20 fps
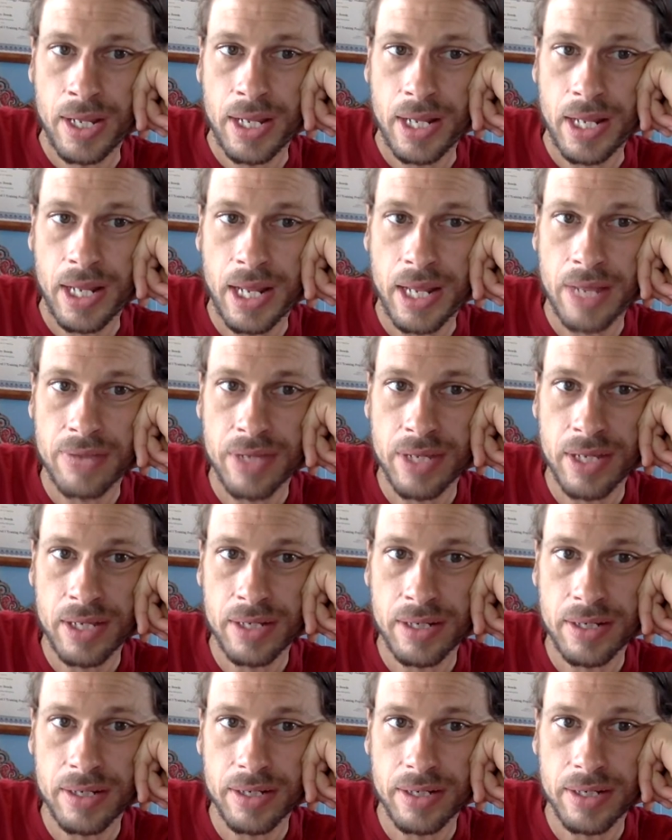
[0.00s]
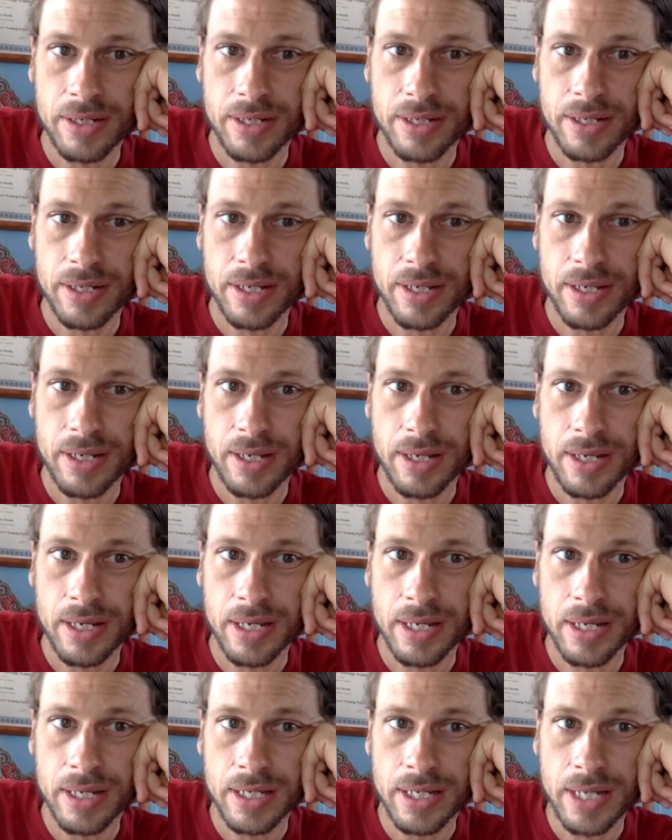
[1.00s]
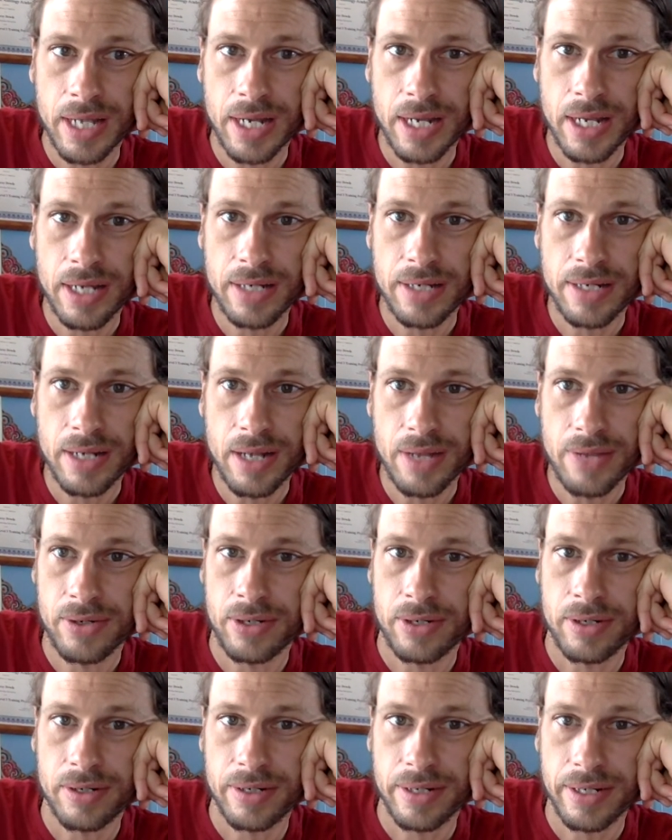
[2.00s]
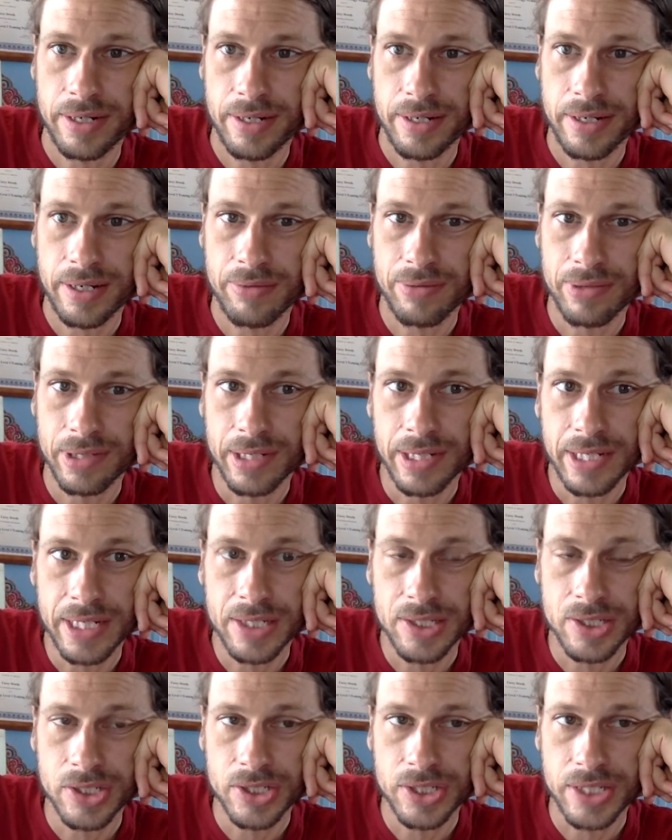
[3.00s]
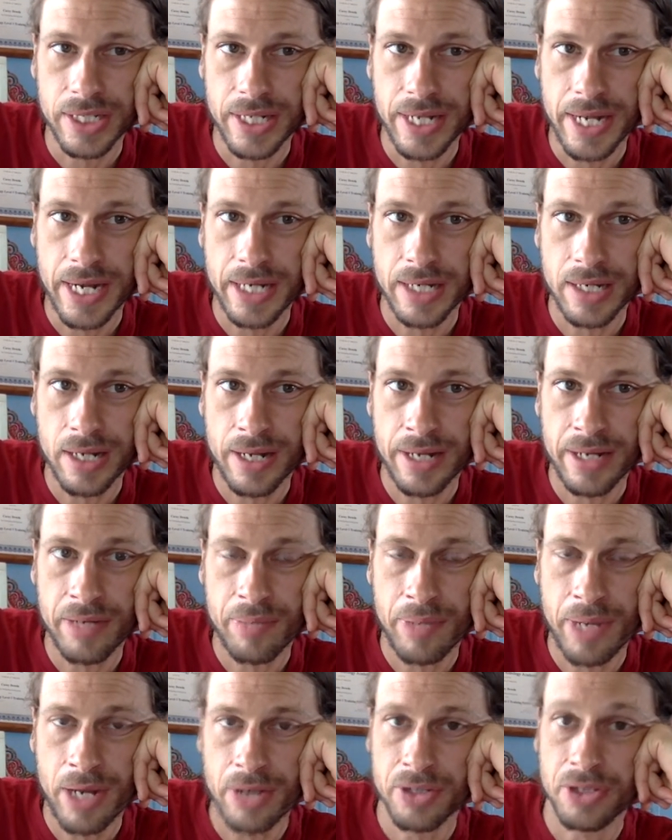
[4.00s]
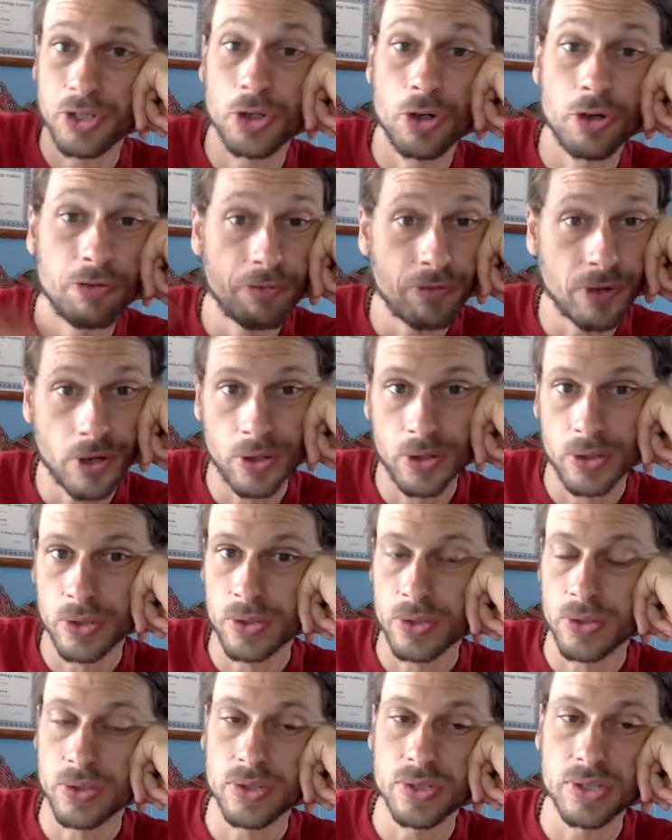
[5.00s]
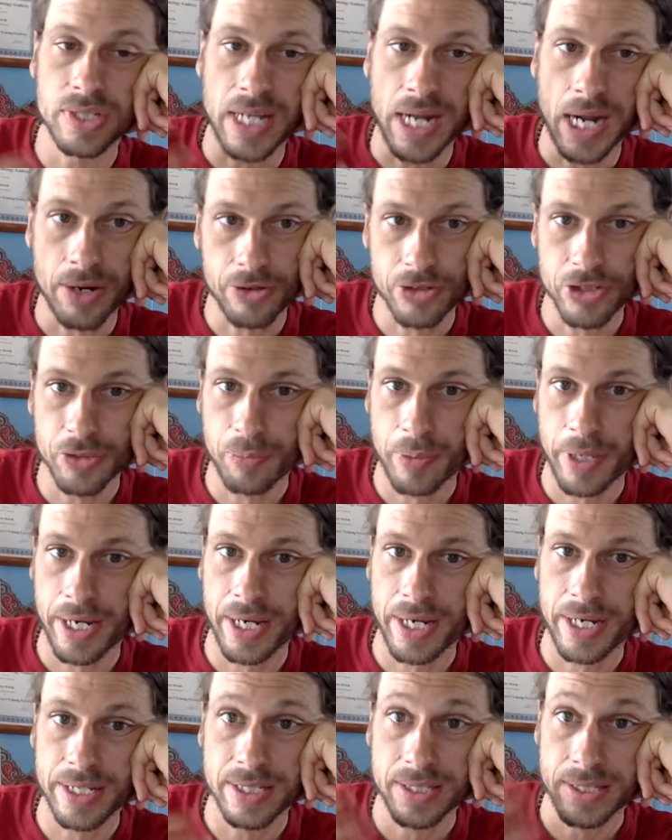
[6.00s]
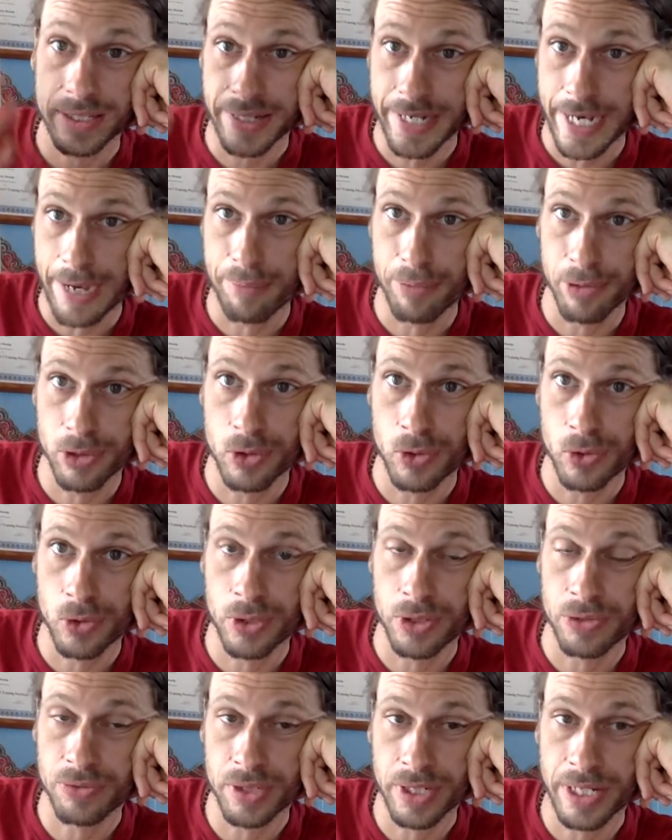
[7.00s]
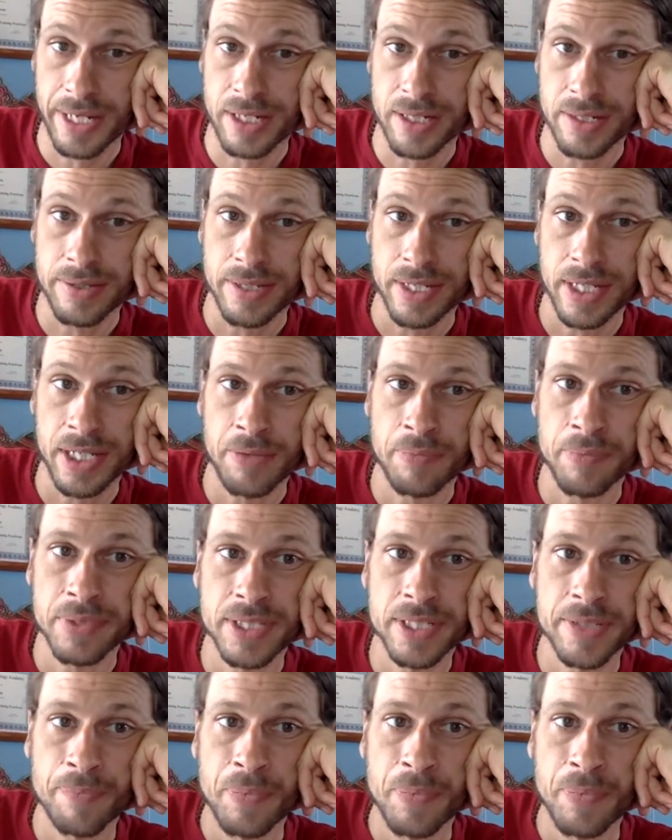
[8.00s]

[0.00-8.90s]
And then yet another really interesting headline about UFOs, outer space, Capricorn-related themes.